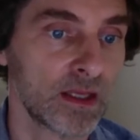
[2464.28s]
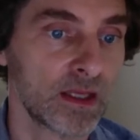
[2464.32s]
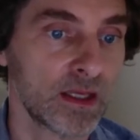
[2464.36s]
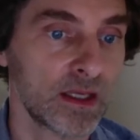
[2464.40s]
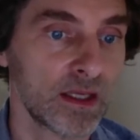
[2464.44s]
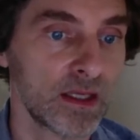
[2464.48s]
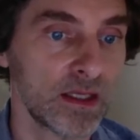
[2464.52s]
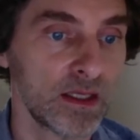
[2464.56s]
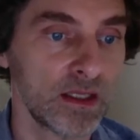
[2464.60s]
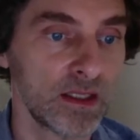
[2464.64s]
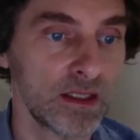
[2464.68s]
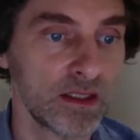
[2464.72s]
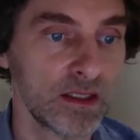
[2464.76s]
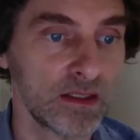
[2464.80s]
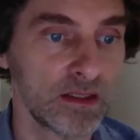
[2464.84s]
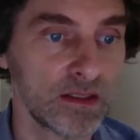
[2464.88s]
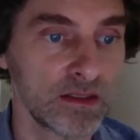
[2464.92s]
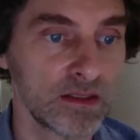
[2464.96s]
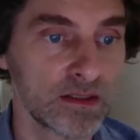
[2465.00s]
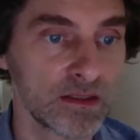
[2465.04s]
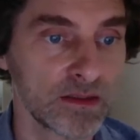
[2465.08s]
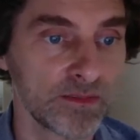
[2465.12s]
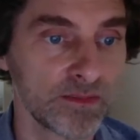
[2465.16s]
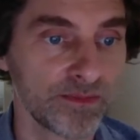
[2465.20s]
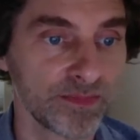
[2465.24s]

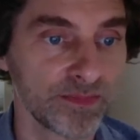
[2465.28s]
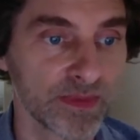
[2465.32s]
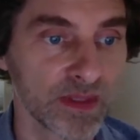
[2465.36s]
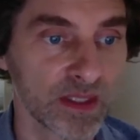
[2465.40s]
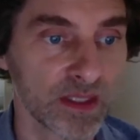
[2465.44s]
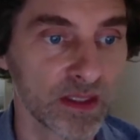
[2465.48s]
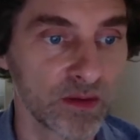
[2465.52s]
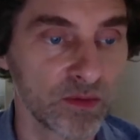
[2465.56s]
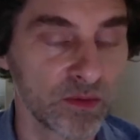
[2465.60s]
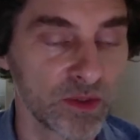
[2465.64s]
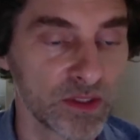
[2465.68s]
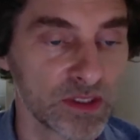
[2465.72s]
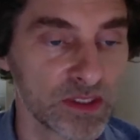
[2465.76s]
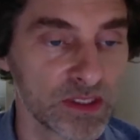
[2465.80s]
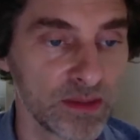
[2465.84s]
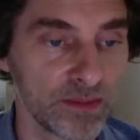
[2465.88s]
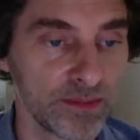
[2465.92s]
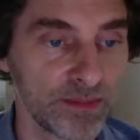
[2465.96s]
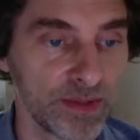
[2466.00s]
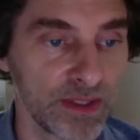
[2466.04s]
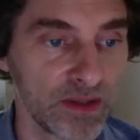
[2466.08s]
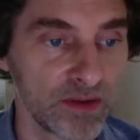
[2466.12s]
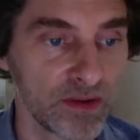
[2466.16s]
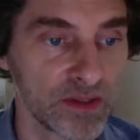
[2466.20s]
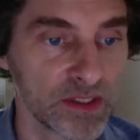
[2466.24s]
And what some
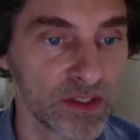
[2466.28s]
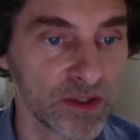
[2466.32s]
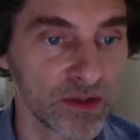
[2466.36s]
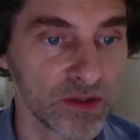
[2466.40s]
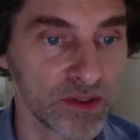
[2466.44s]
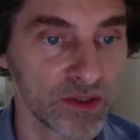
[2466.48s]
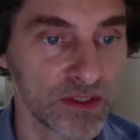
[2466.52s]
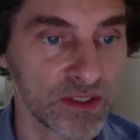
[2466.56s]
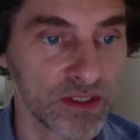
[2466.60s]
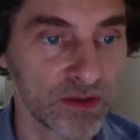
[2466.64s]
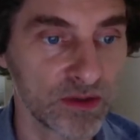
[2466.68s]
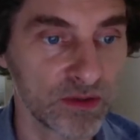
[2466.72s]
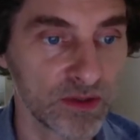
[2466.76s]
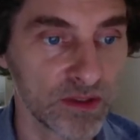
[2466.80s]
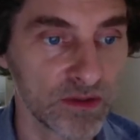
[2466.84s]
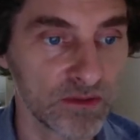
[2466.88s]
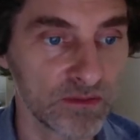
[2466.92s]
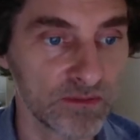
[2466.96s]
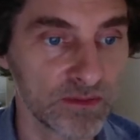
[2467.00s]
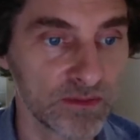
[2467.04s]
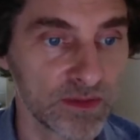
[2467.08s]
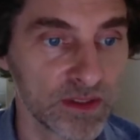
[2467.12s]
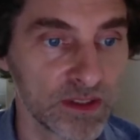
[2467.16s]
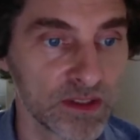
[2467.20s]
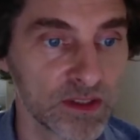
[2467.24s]
parents consider
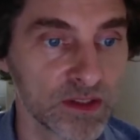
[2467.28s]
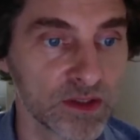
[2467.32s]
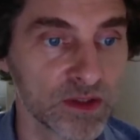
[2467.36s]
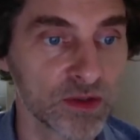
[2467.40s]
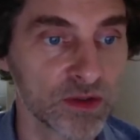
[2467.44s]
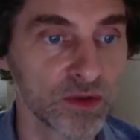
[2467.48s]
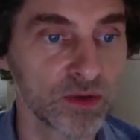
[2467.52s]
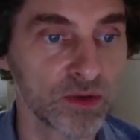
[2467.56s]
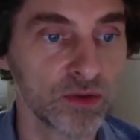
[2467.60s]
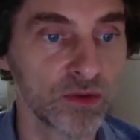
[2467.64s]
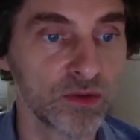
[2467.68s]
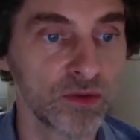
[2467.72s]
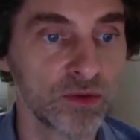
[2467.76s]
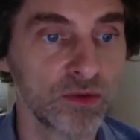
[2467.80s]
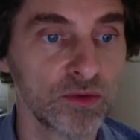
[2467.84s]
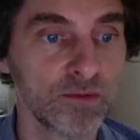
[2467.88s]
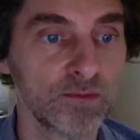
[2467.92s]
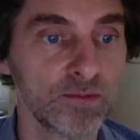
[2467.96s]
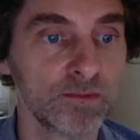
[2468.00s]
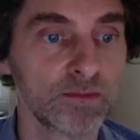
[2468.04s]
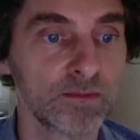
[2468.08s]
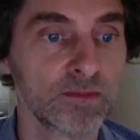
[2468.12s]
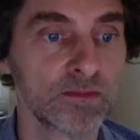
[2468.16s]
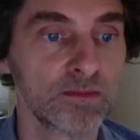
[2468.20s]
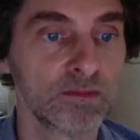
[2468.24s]
even is to
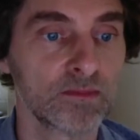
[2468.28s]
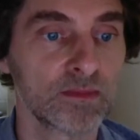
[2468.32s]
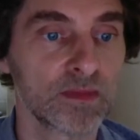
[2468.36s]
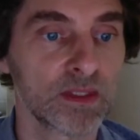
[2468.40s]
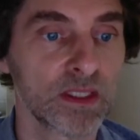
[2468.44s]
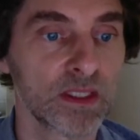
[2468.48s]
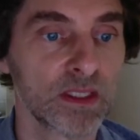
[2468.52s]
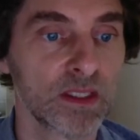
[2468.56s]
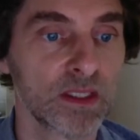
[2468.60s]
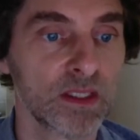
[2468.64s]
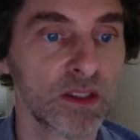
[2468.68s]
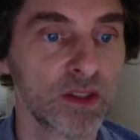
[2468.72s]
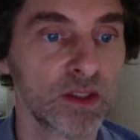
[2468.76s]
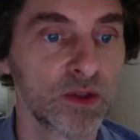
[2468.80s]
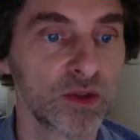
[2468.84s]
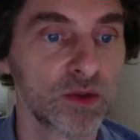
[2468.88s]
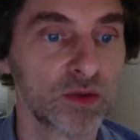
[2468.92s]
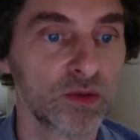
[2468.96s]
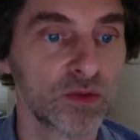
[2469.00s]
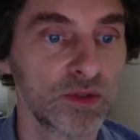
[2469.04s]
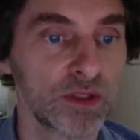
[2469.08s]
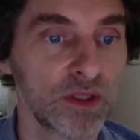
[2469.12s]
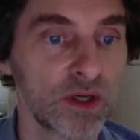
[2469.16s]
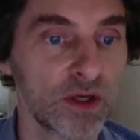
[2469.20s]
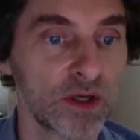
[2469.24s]

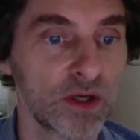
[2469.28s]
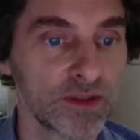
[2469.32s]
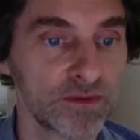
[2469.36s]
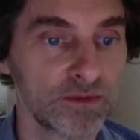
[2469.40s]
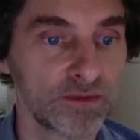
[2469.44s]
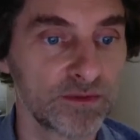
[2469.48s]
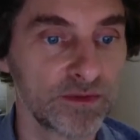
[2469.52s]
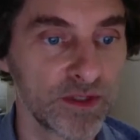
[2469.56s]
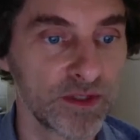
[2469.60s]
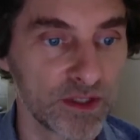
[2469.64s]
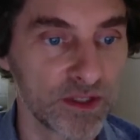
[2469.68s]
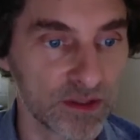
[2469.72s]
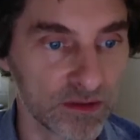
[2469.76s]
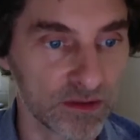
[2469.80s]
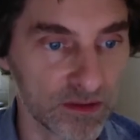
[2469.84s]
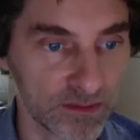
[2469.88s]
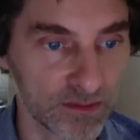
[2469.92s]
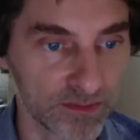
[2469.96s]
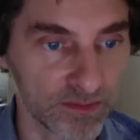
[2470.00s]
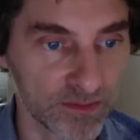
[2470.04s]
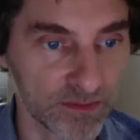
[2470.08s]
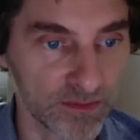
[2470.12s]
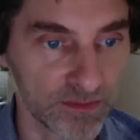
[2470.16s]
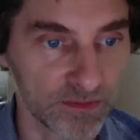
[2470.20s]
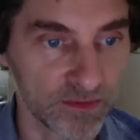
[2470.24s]
do an
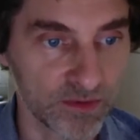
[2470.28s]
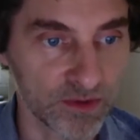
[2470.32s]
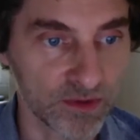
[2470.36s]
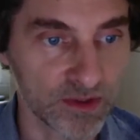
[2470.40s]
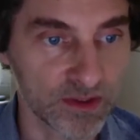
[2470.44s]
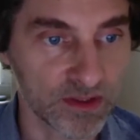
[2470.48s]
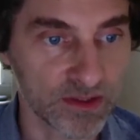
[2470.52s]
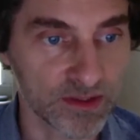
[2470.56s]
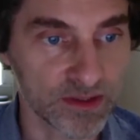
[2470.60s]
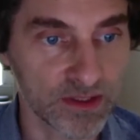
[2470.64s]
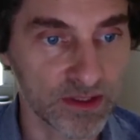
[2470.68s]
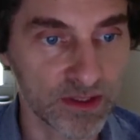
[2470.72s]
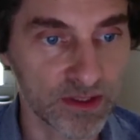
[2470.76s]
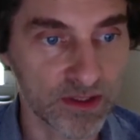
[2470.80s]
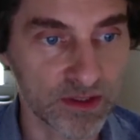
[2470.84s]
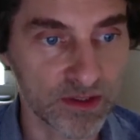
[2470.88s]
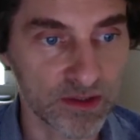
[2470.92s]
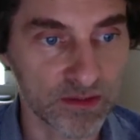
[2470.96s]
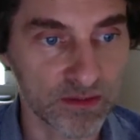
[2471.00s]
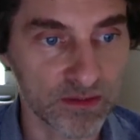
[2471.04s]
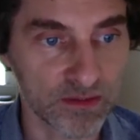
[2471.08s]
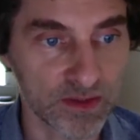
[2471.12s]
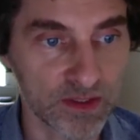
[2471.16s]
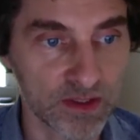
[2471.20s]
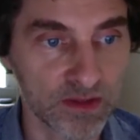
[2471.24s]
artificial
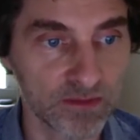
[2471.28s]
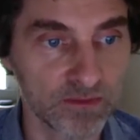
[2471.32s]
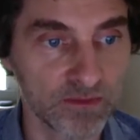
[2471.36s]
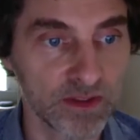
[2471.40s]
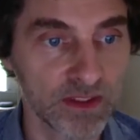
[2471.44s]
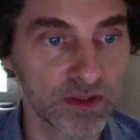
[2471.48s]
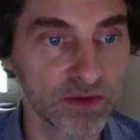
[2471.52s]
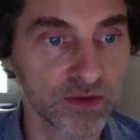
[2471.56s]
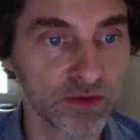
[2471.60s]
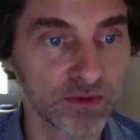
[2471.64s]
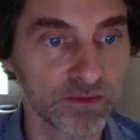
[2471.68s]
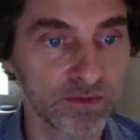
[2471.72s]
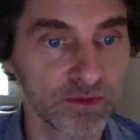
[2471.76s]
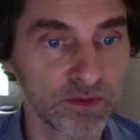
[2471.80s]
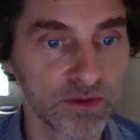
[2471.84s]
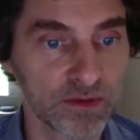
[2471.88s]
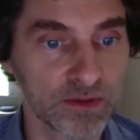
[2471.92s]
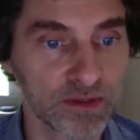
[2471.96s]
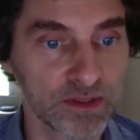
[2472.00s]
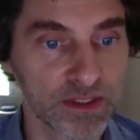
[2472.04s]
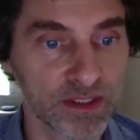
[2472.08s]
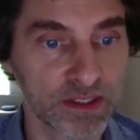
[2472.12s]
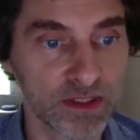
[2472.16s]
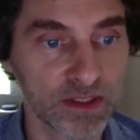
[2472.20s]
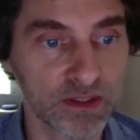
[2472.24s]
fertilization, in vitro
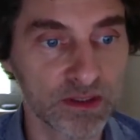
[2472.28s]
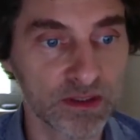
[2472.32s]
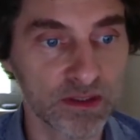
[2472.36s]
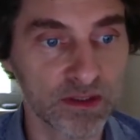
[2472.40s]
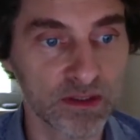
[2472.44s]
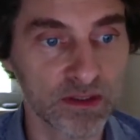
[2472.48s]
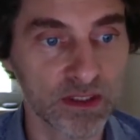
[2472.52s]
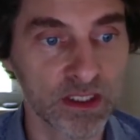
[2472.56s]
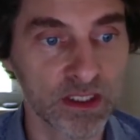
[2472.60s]
fertilization,